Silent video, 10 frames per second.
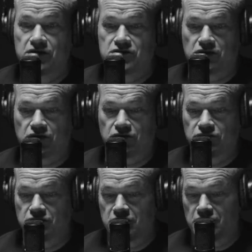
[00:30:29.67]
So,
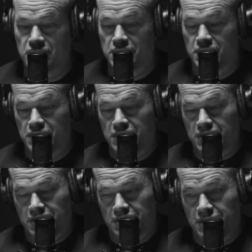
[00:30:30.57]

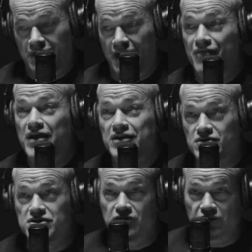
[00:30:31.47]
and then you
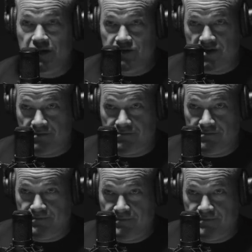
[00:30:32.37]
see your leadership